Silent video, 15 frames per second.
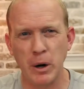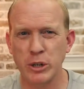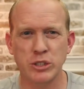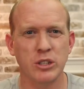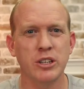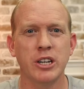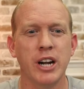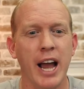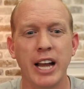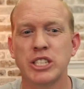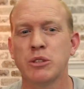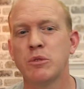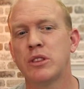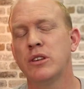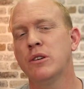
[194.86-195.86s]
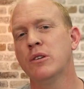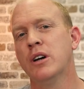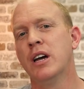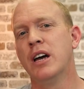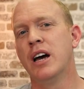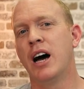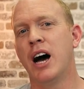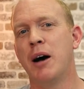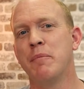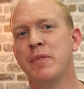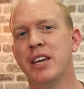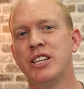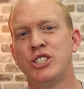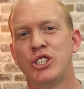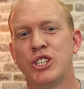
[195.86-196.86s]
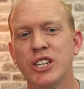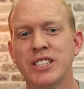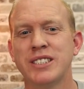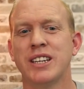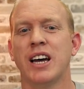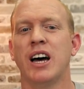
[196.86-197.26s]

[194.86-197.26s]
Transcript: personal interaction with you. It's just